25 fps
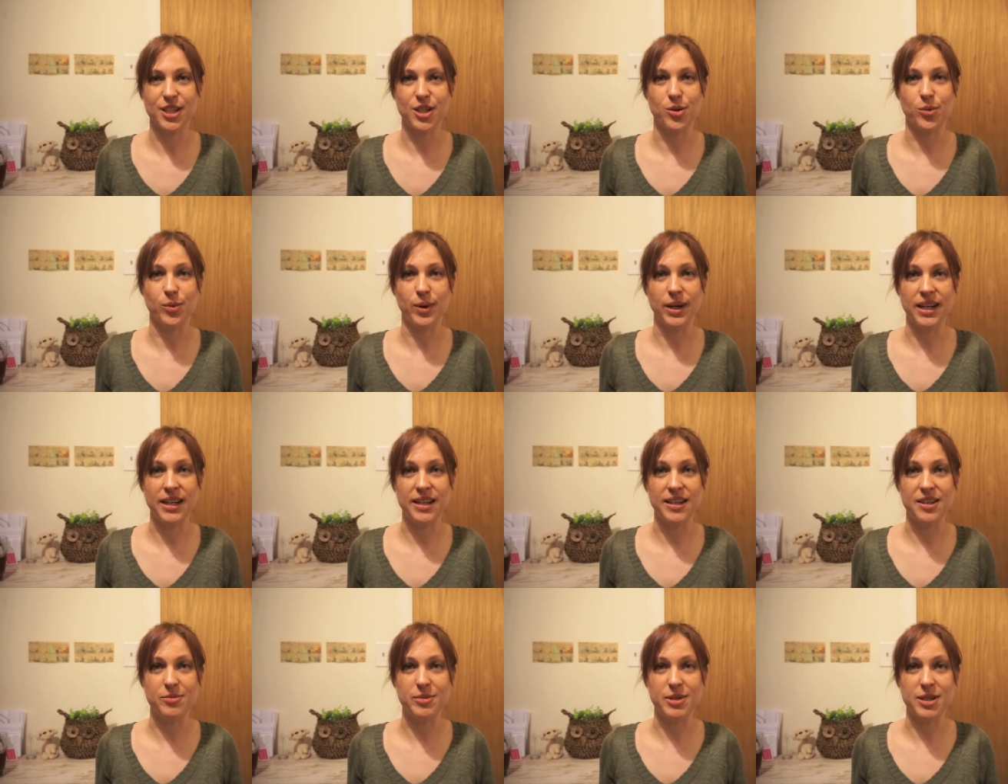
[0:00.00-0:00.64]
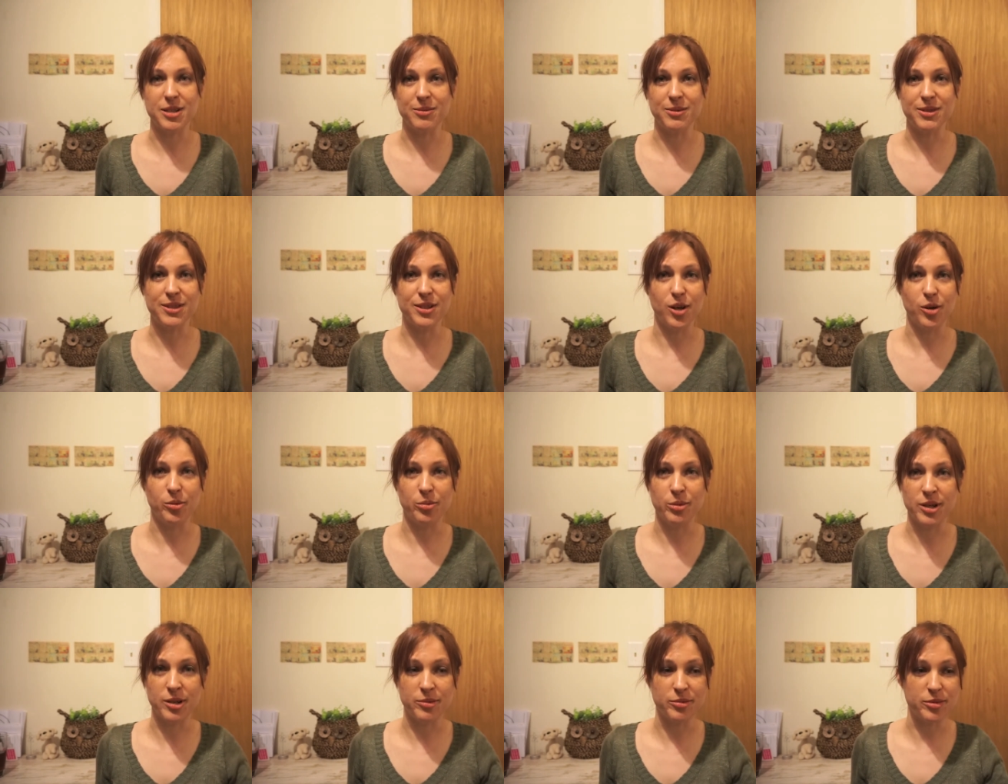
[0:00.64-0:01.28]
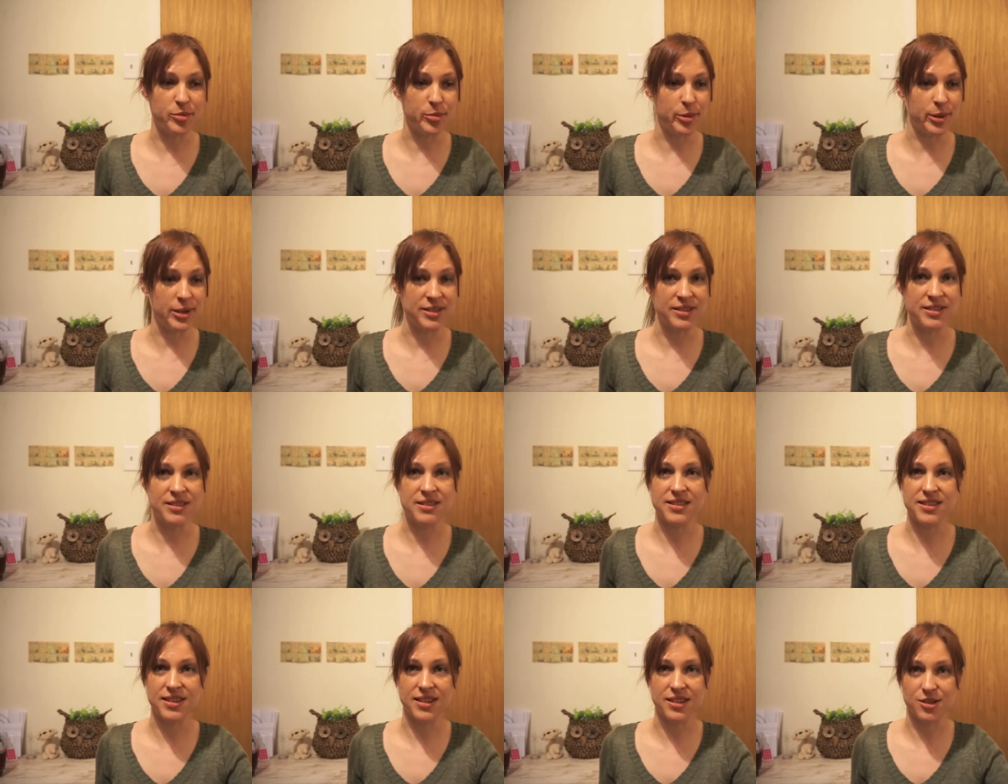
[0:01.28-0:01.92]
You're waiting to be able to open up the
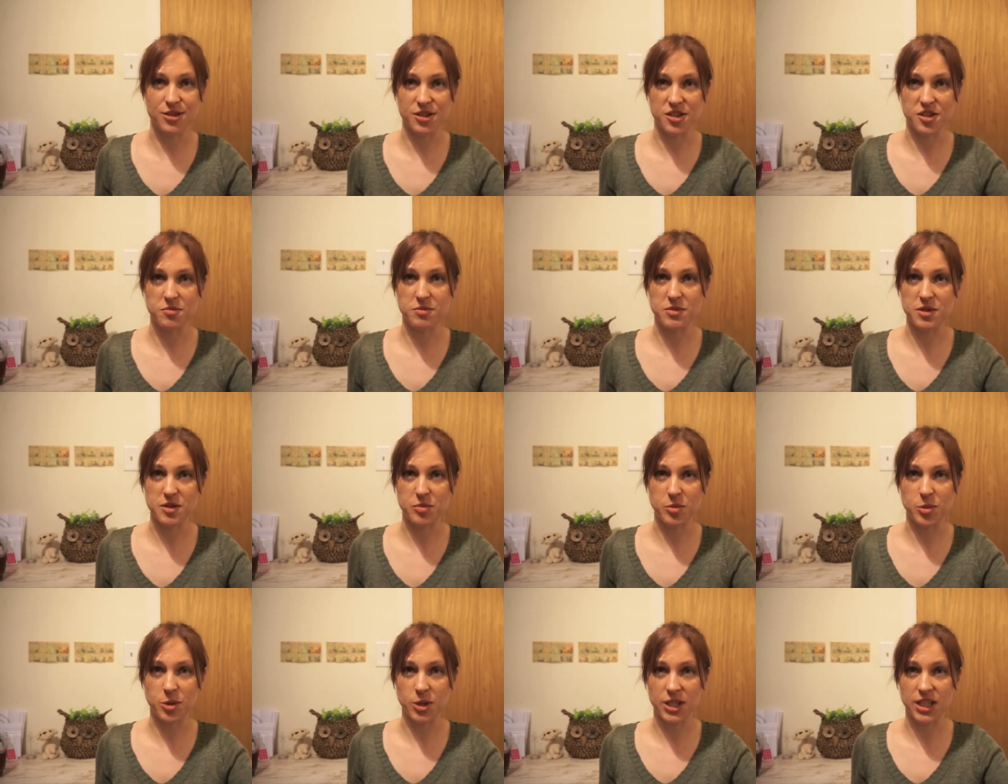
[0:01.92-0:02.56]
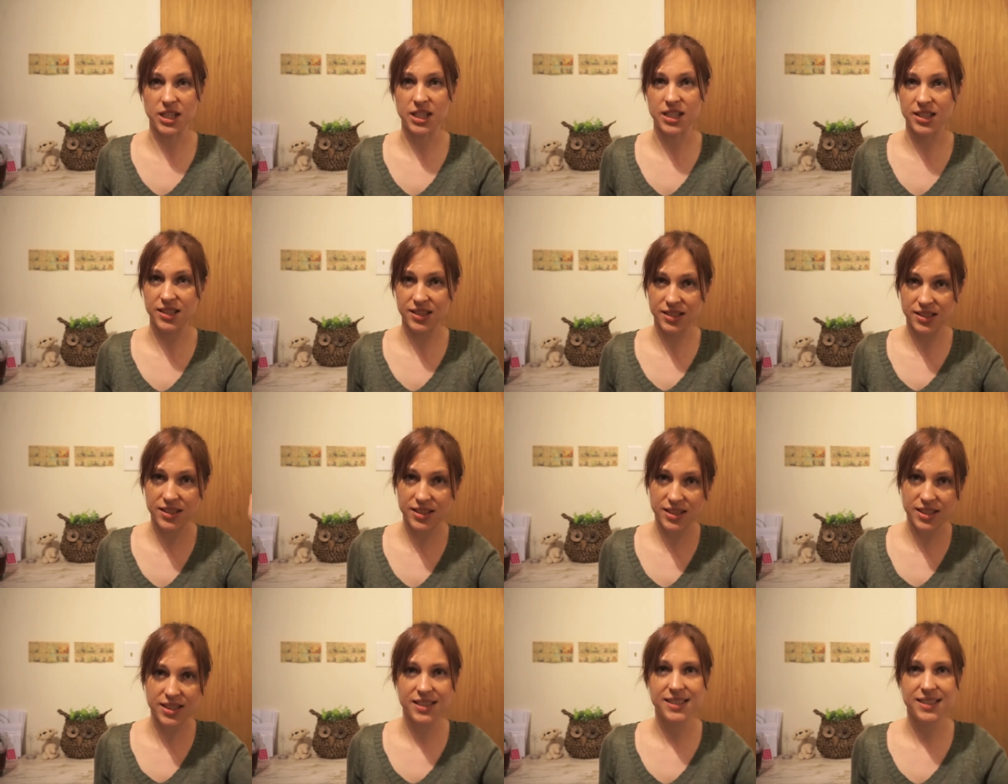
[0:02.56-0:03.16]
presents on Christmas morning.